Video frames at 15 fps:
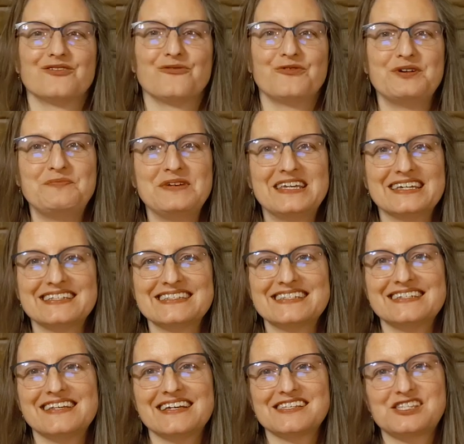We begin
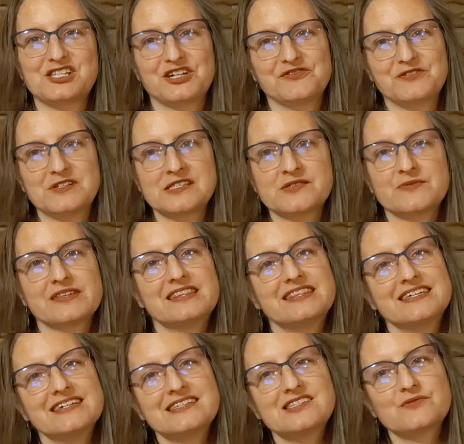today's service with
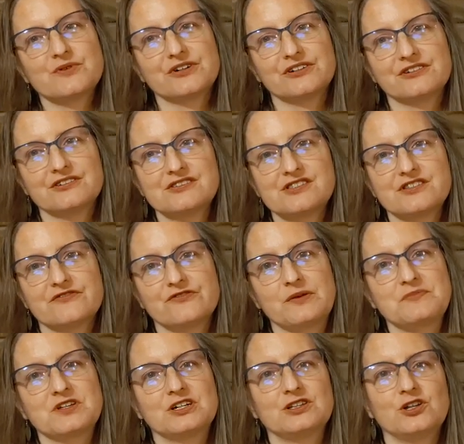these words from
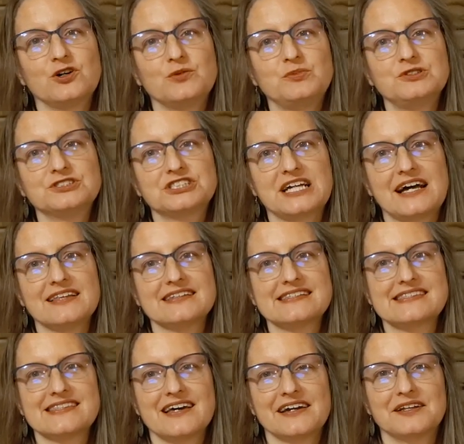the Global
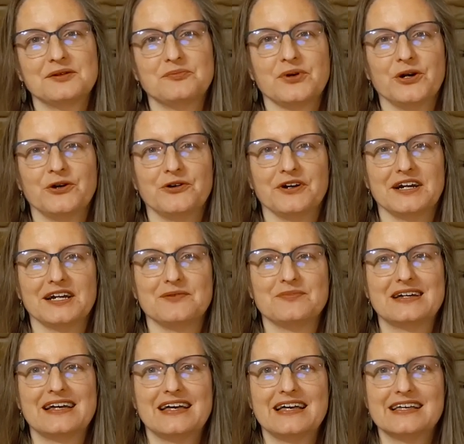Chalice Lighting Program,
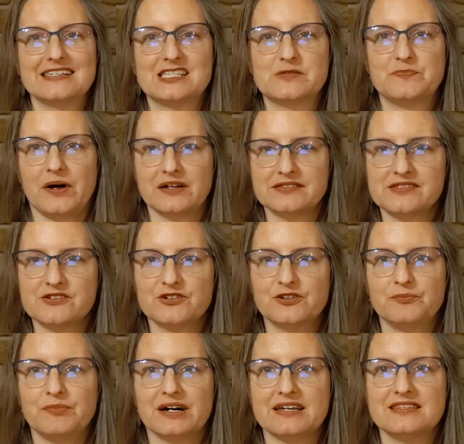
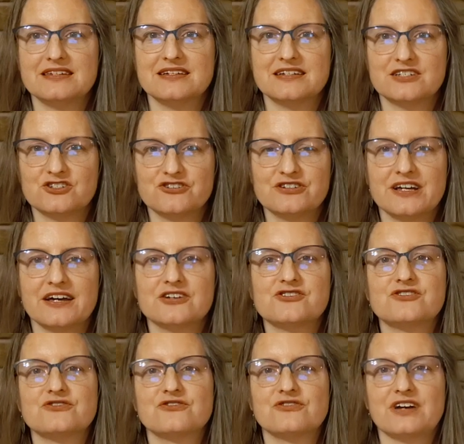sponsored by the
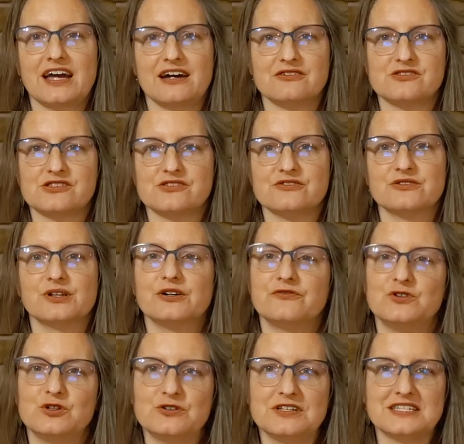International Council of
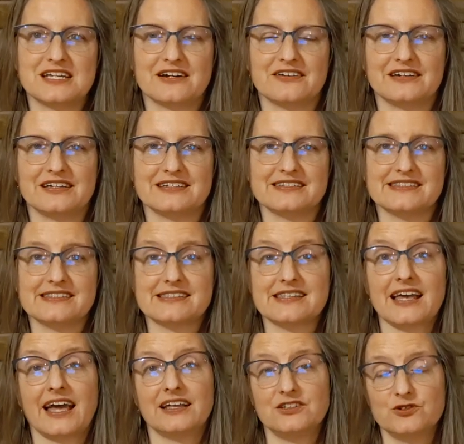Unitarians
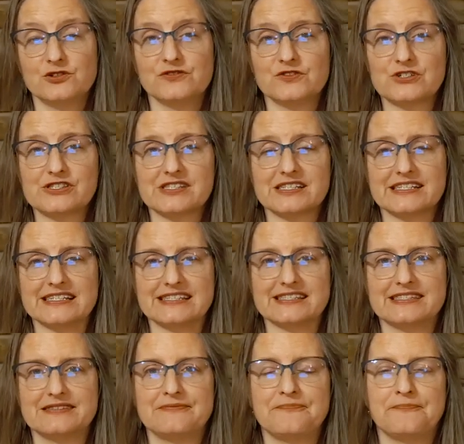and
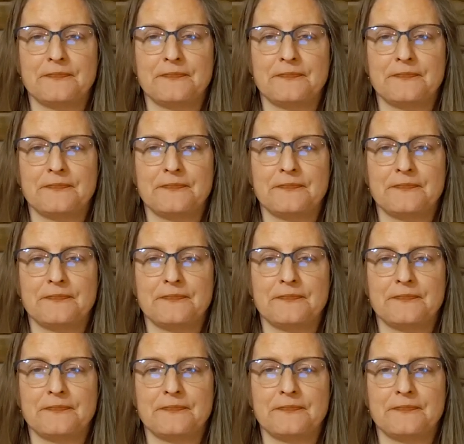Universalists.